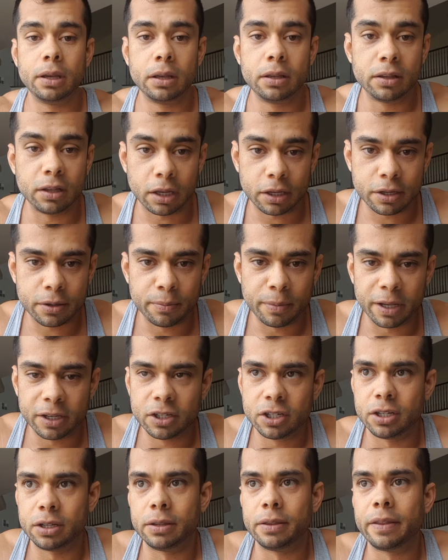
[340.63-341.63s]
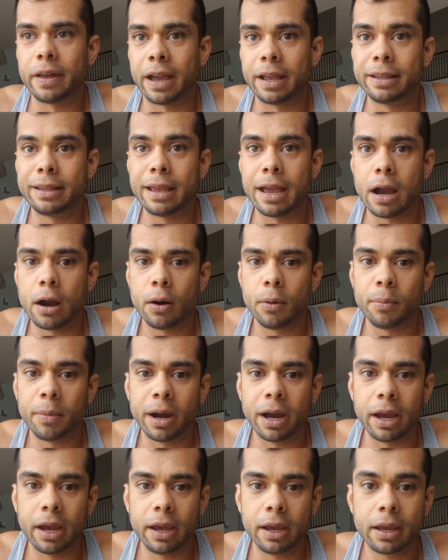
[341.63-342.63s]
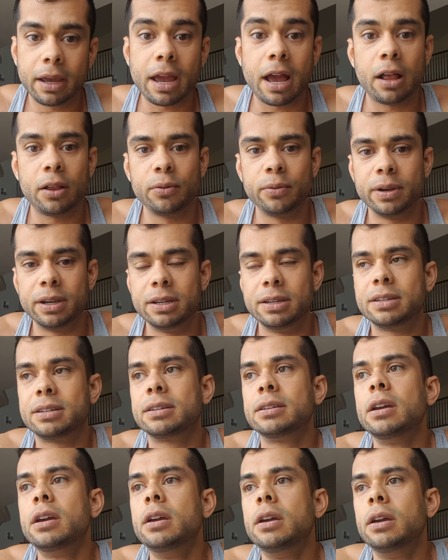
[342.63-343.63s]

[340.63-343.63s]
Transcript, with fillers: not to mention that now my calories